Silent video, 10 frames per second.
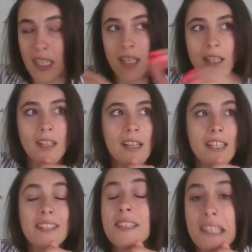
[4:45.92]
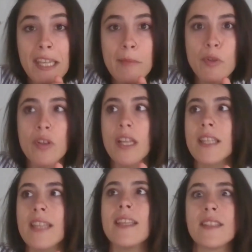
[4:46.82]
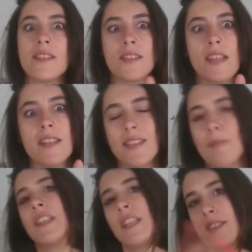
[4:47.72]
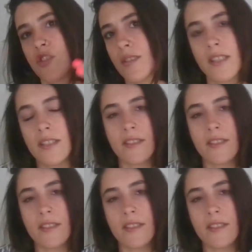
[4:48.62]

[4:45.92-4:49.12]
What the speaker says: a disclaimer. And that is something that just